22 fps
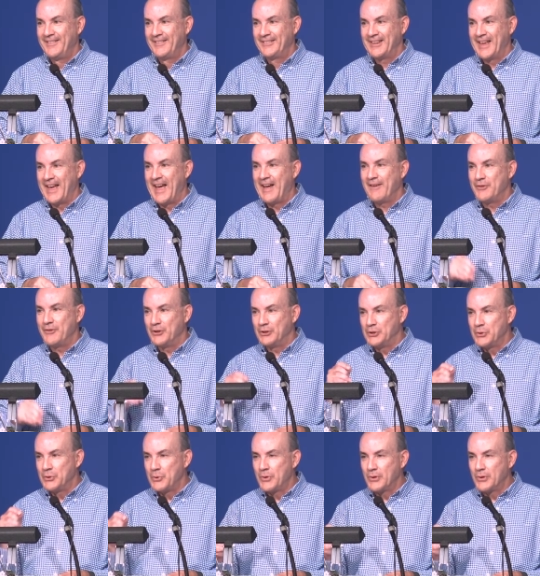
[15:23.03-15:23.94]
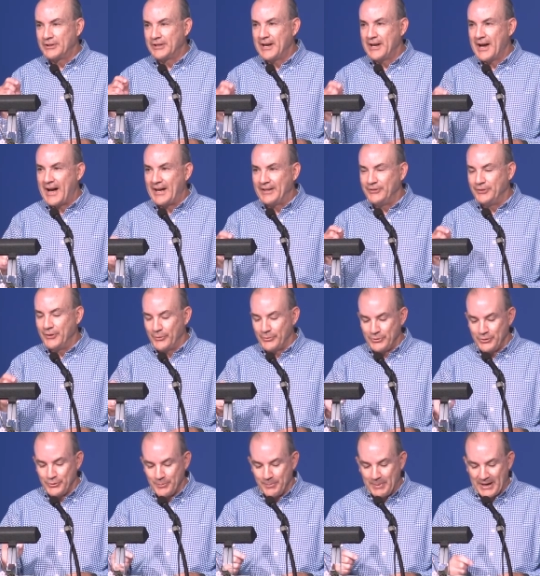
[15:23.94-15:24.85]
To have the Lord God know
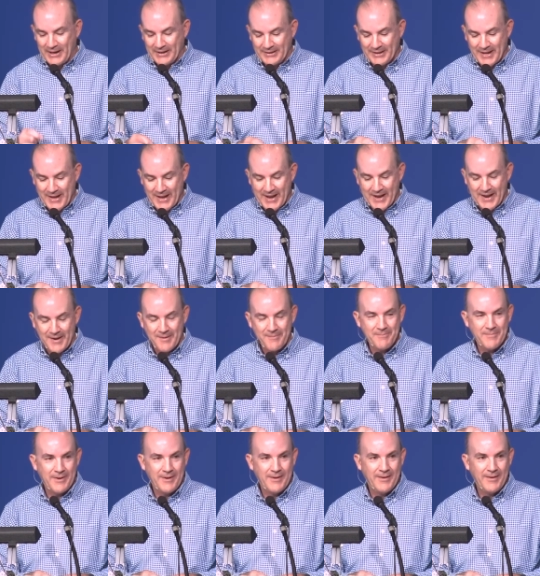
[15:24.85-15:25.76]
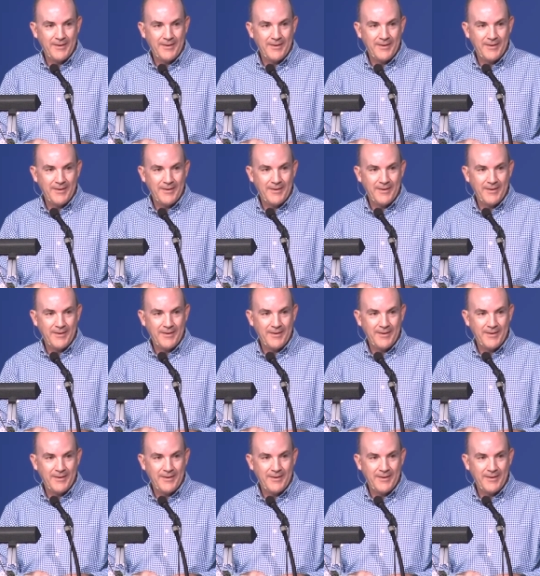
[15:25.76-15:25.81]
you by name.